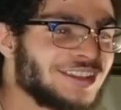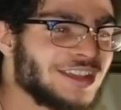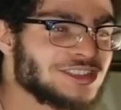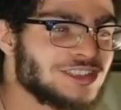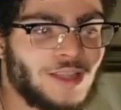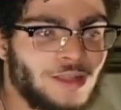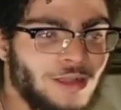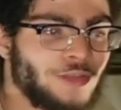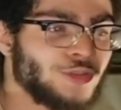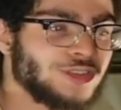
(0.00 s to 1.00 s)
And she just
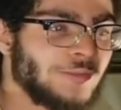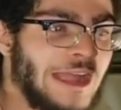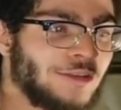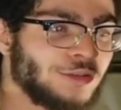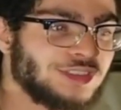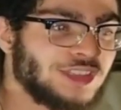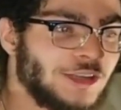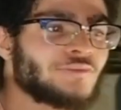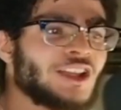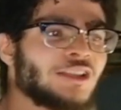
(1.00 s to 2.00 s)
cut through some arrows
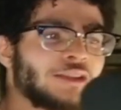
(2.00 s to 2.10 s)
here like